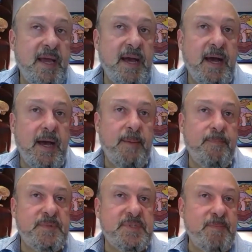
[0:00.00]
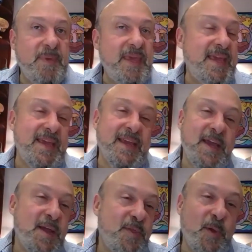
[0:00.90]
To me,
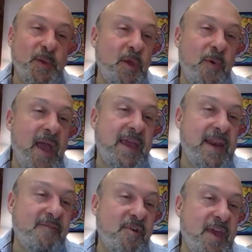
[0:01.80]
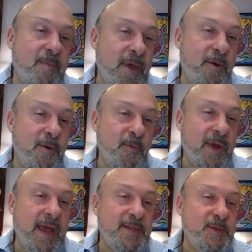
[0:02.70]
the only way I could ever get better at
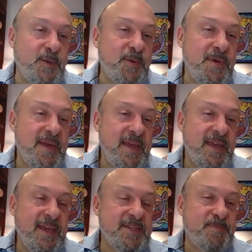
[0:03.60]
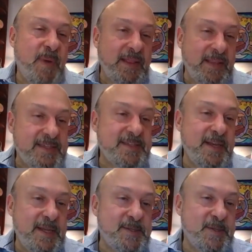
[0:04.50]
what I do is by
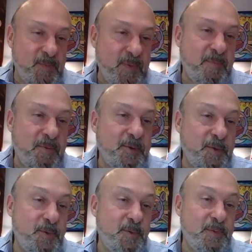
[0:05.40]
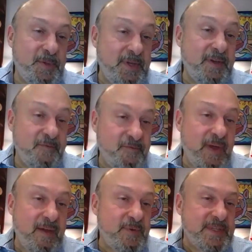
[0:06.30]
listening to the people who live
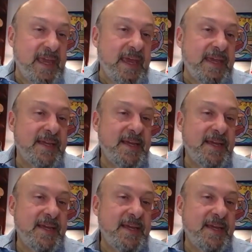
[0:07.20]
every day